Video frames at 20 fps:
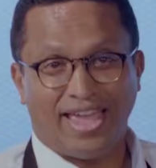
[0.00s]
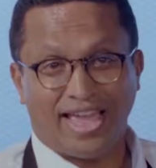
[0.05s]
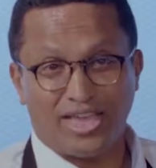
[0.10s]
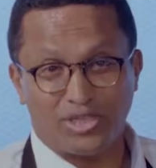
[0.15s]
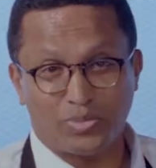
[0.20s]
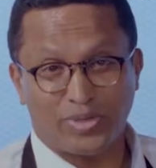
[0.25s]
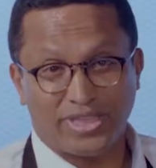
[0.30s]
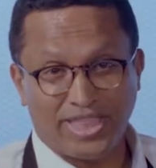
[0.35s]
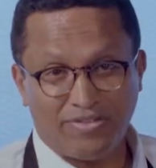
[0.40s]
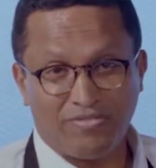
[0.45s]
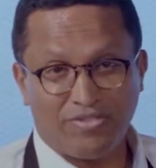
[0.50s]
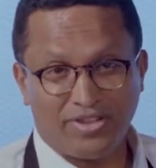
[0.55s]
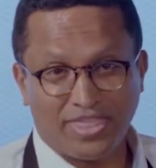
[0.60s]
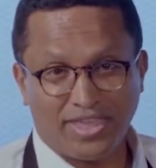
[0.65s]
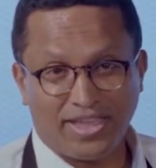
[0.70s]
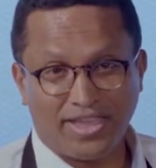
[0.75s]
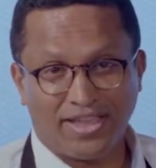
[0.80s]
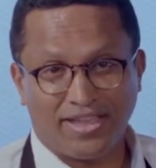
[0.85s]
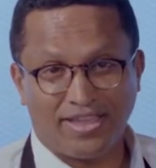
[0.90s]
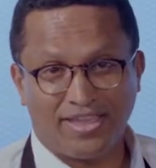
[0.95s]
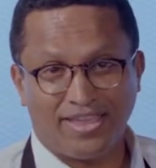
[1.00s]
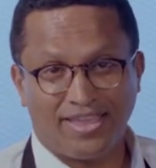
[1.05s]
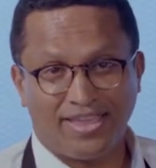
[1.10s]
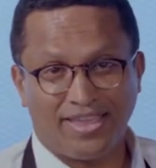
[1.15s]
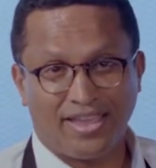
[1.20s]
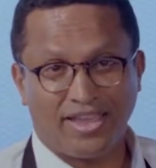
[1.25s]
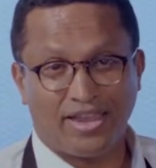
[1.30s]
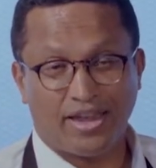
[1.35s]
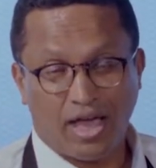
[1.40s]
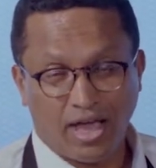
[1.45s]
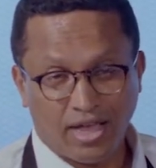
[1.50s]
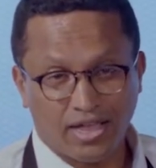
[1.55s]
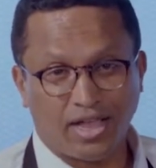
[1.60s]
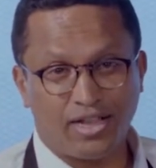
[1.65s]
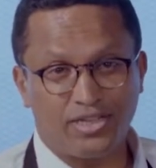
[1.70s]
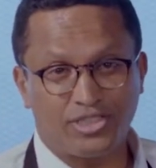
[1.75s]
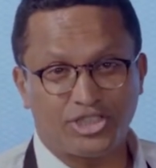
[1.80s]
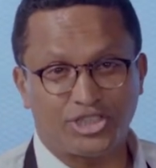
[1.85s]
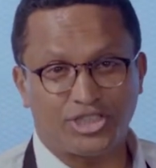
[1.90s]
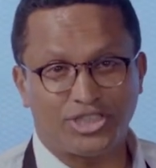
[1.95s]
As with everything in our
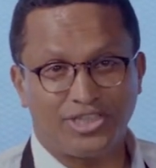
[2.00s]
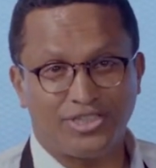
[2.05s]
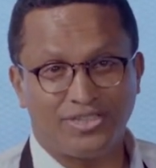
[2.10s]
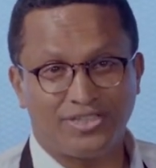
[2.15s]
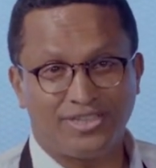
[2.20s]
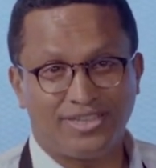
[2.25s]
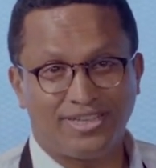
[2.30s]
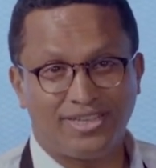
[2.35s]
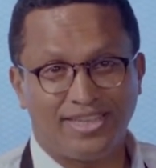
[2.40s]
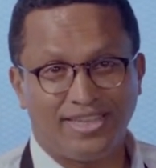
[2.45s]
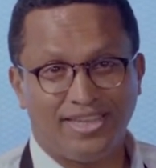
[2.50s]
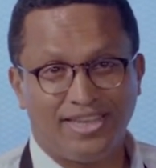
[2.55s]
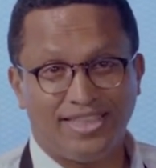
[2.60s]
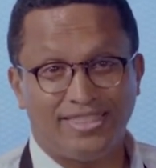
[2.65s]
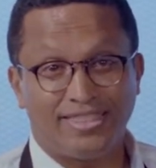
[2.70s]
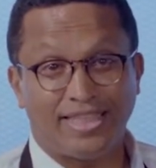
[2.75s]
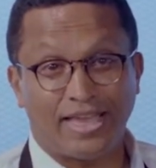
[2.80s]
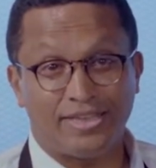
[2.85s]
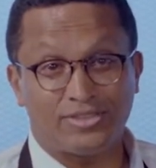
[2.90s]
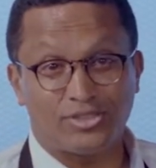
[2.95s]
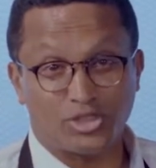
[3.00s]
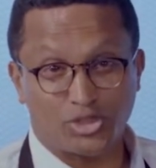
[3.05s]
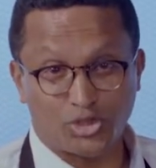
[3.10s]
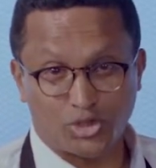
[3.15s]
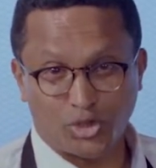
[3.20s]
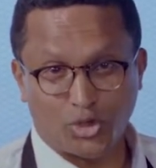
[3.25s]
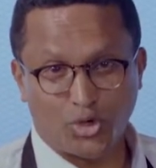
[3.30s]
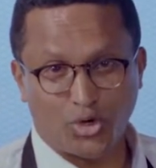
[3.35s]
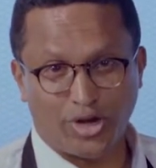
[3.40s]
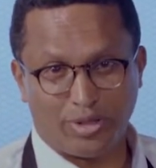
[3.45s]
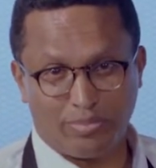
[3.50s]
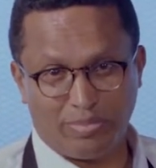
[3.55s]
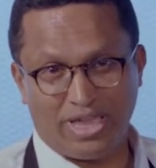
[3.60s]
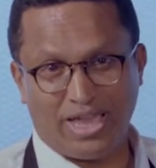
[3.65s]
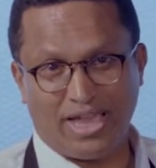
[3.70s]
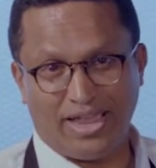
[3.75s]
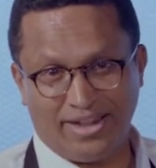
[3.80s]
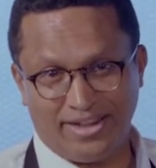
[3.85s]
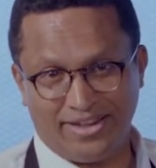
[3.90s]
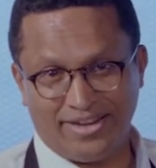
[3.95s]
culture, there is a story
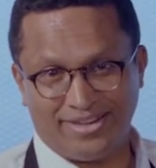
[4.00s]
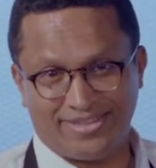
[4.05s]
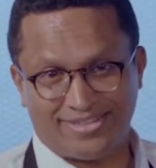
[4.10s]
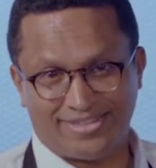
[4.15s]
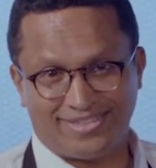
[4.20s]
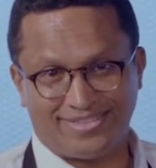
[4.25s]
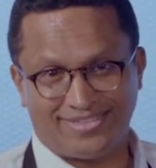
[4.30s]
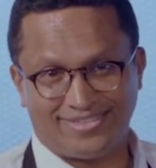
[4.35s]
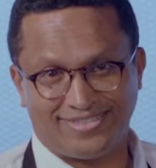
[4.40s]
behind it.